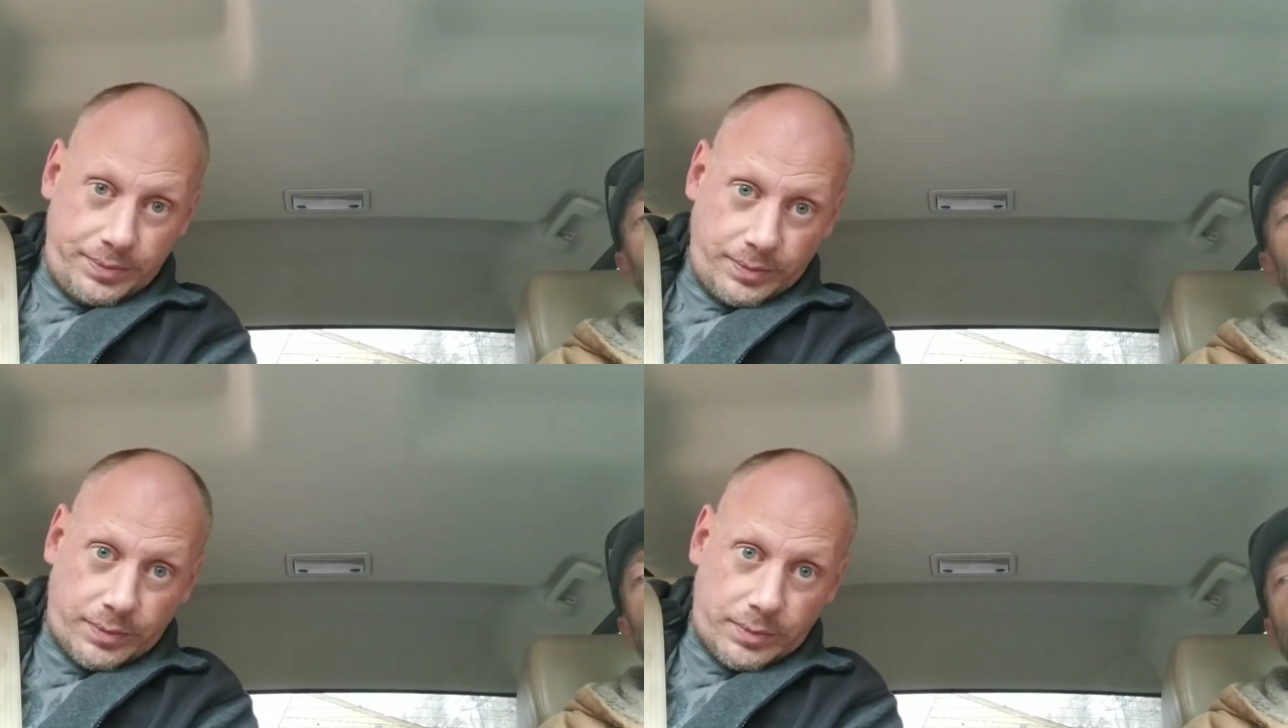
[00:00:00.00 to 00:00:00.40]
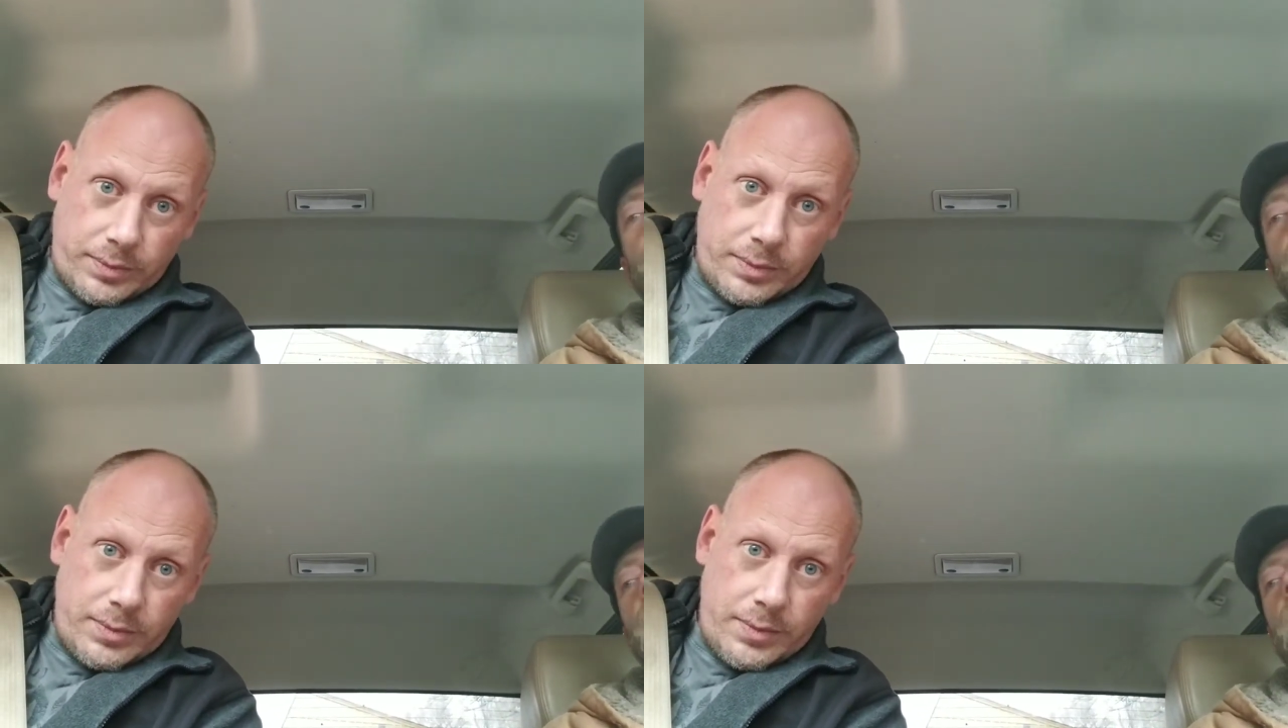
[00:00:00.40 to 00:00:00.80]
Yeah, I think
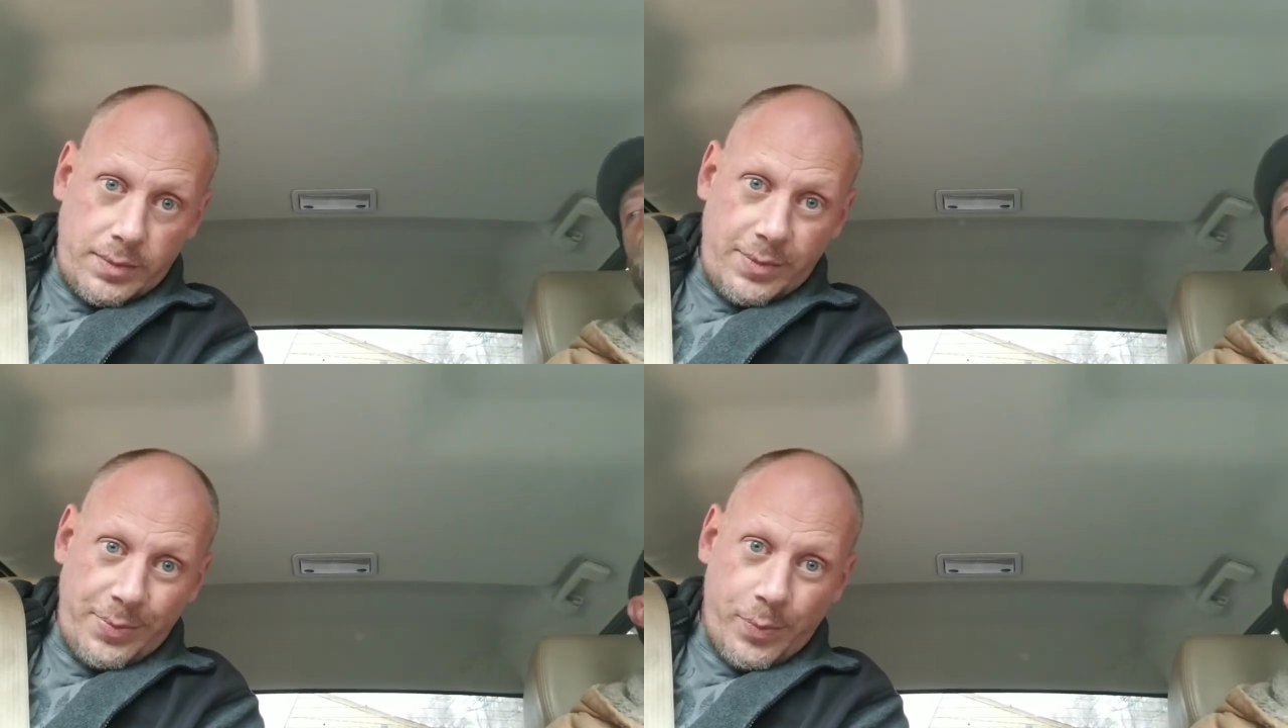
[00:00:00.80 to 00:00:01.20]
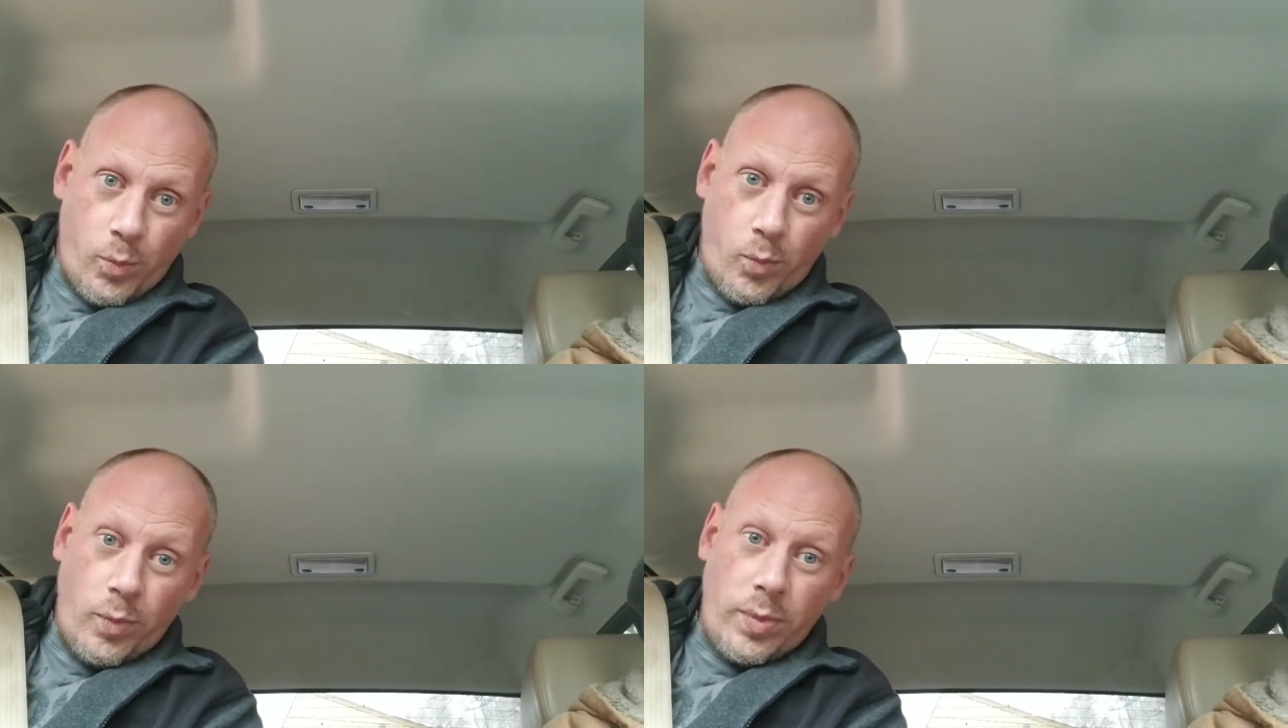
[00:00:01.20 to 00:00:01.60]
you can. Cut
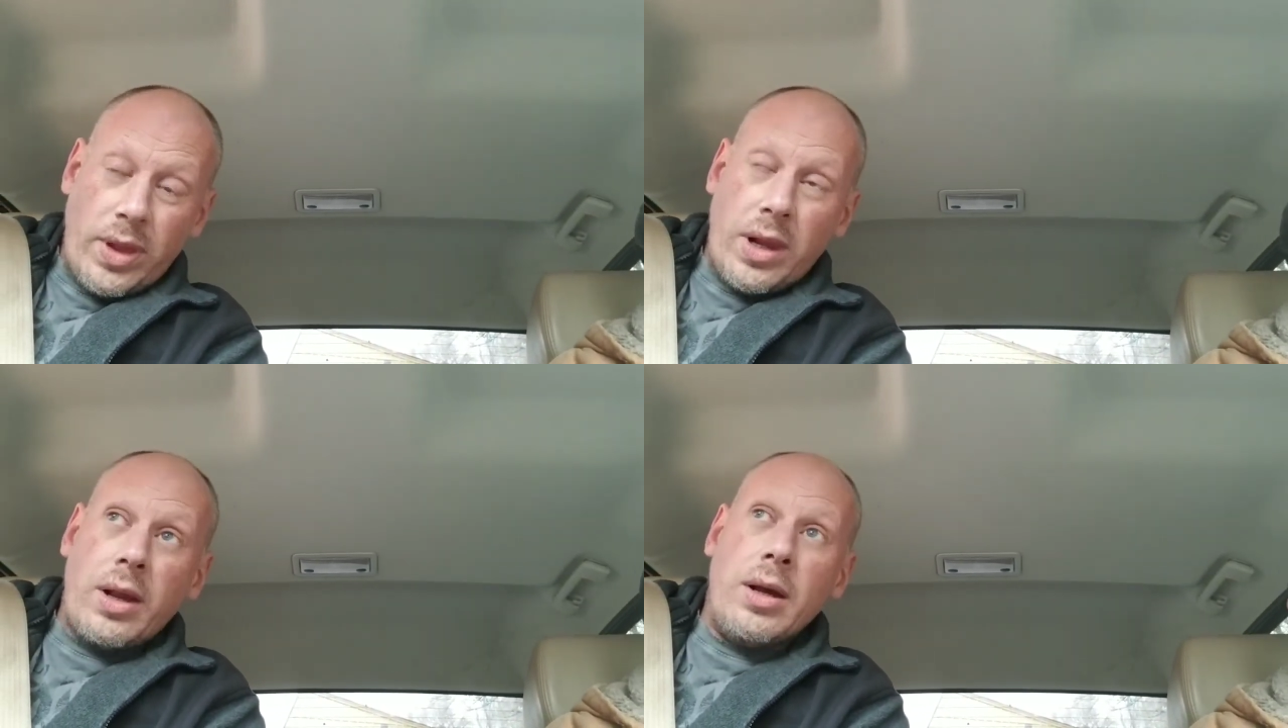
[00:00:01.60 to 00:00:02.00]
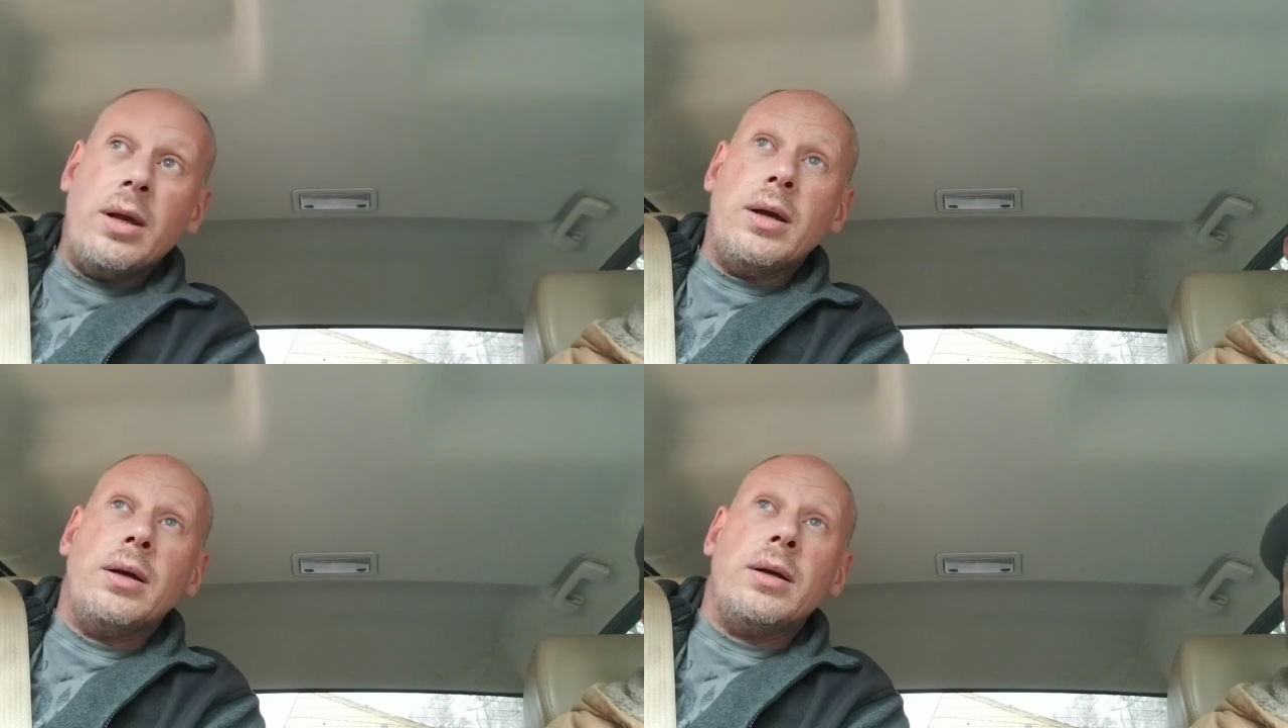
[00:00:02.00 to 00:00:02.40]
it Cut it deep
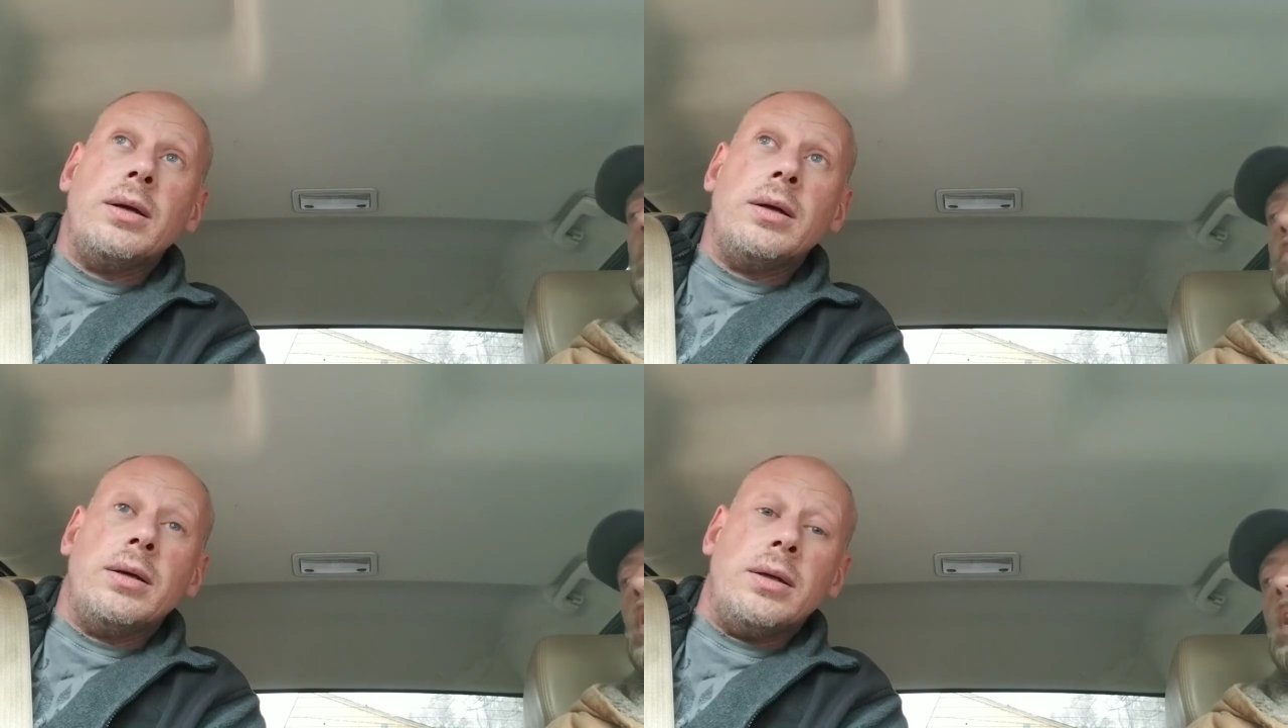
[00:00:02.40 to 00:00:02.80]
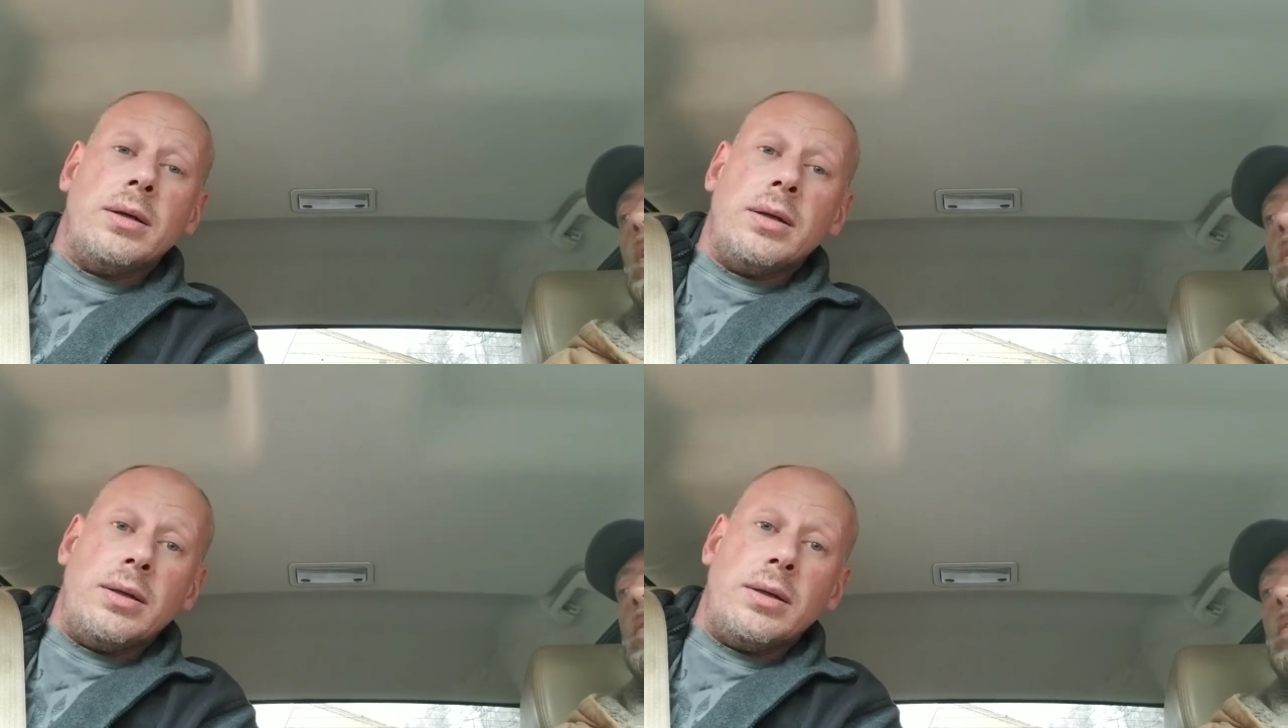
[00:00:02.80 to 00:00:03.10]
to the right.